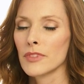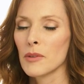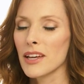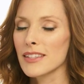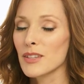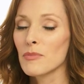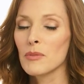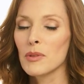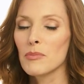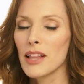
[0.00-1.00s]
It might simply
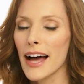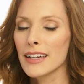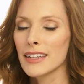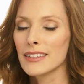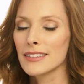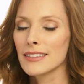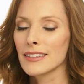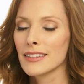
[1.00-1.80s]
be blackness,